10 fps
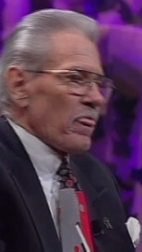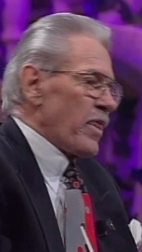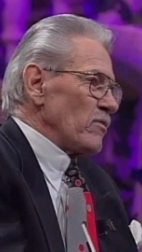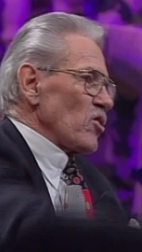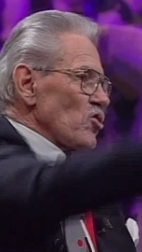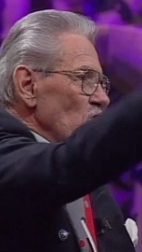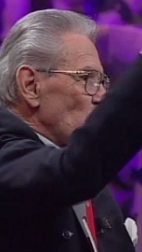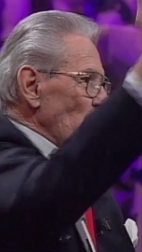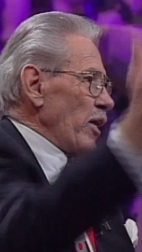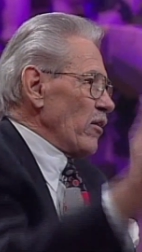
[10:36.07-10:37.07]
they're just in
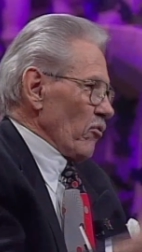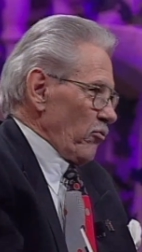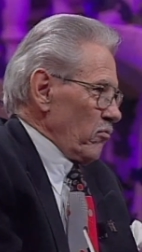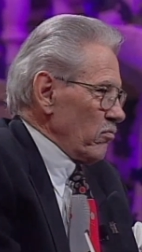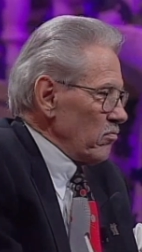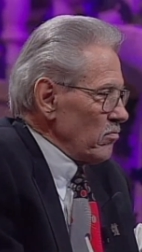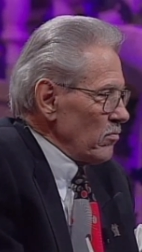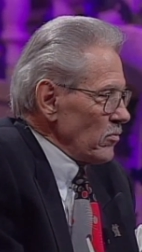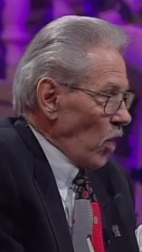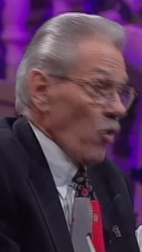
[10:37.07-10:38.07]
sales.
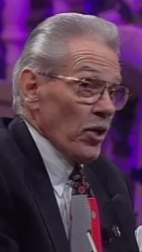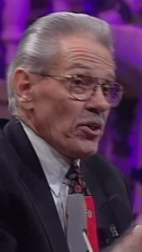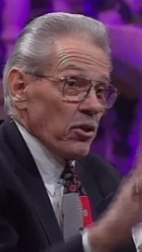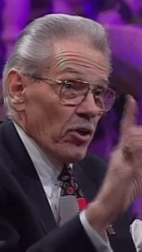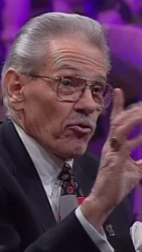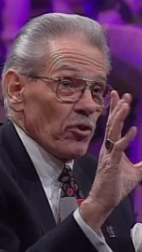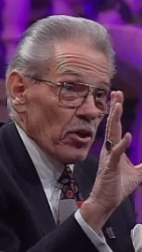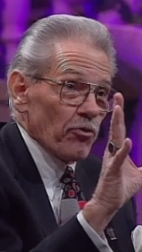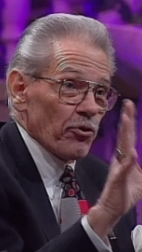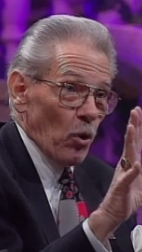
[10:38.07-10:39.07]
Y'all need to listen to
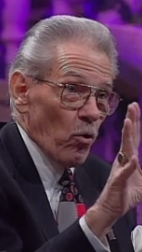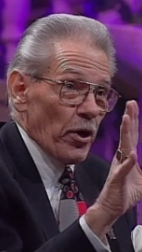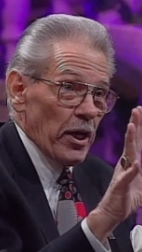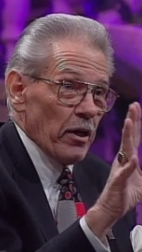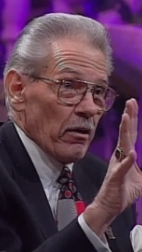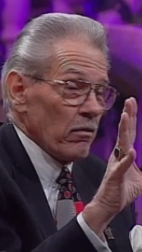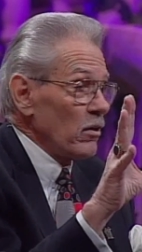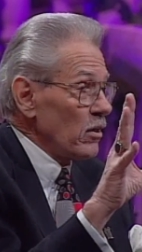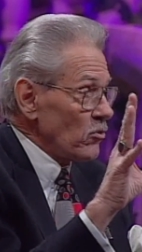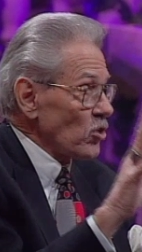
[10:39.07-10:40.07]
this story here
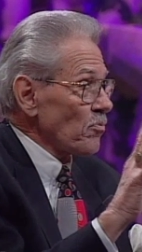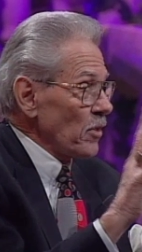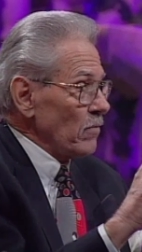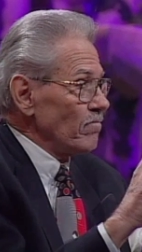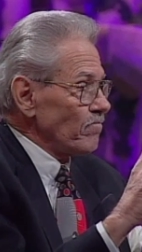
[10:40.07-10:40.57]
in just a minute.